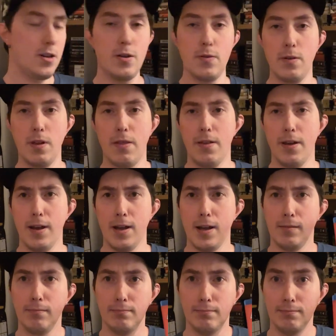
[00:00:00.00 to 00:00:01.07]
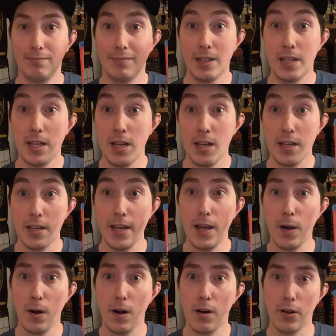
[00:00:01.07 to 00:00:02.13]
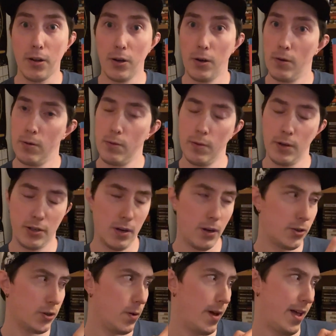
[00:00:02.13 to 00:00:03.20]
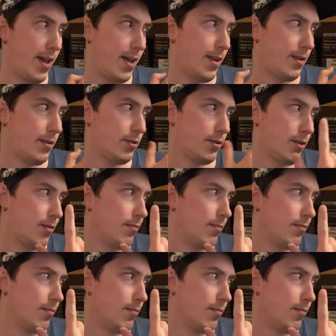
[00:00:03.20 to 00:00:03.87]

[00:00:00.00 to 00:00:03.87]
with Key Largo, which also has